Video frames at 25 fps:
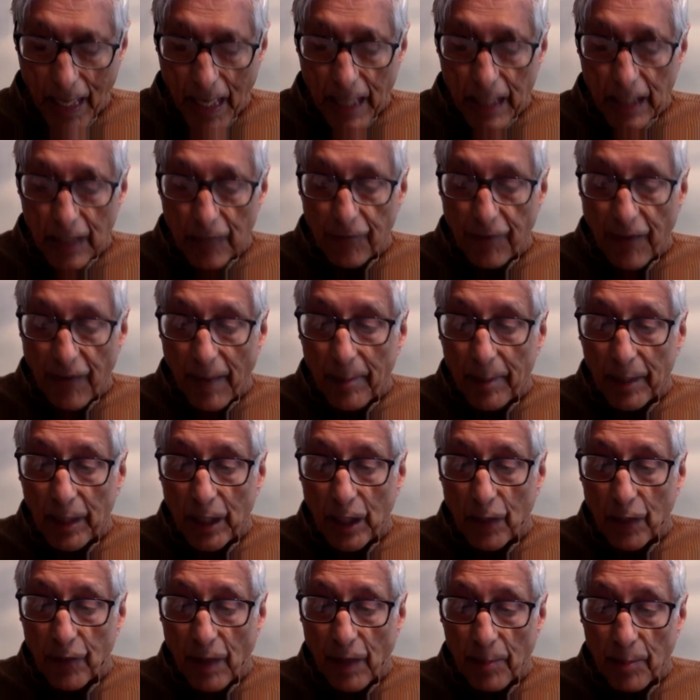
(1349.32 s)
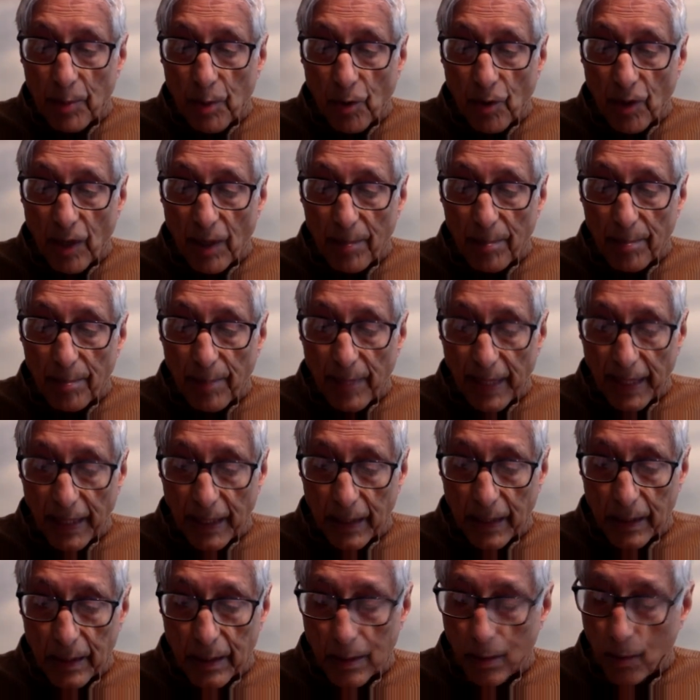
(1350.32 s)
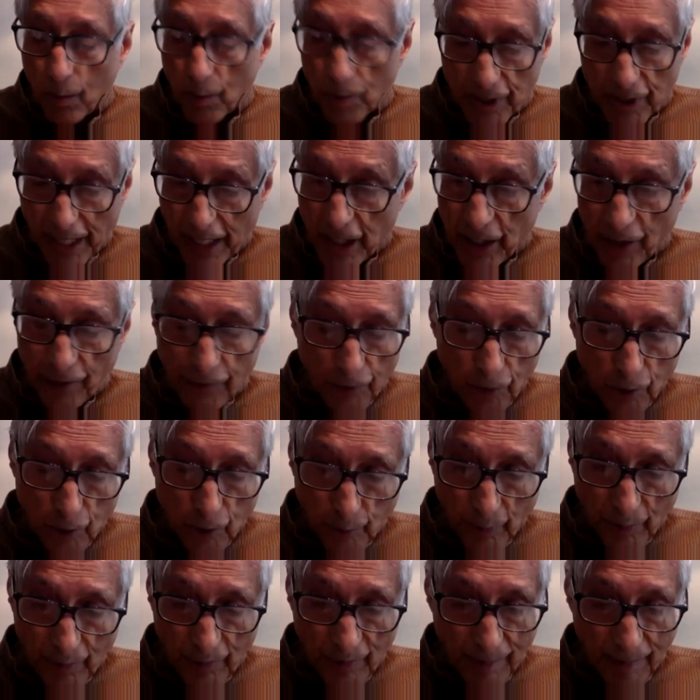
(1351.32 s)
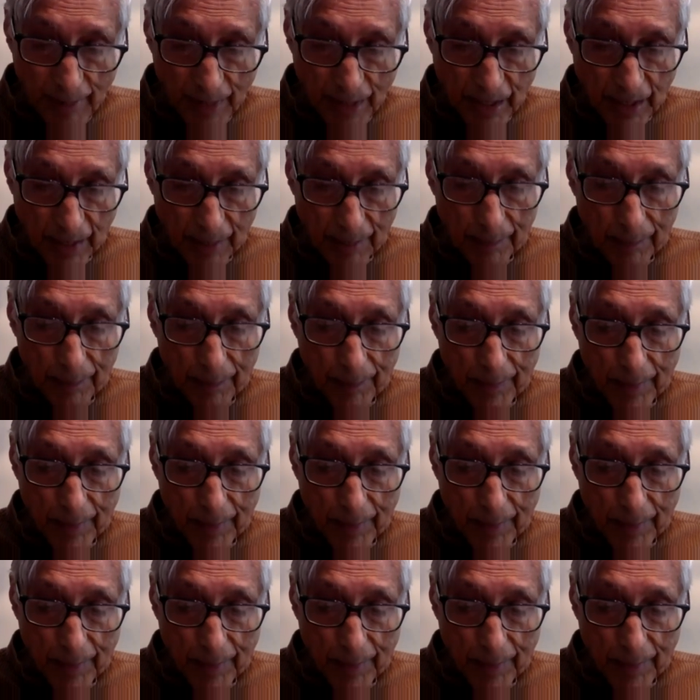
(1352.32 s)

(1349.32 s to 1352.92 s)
The family of Abdul Rab Malik, who was 84 when we met him,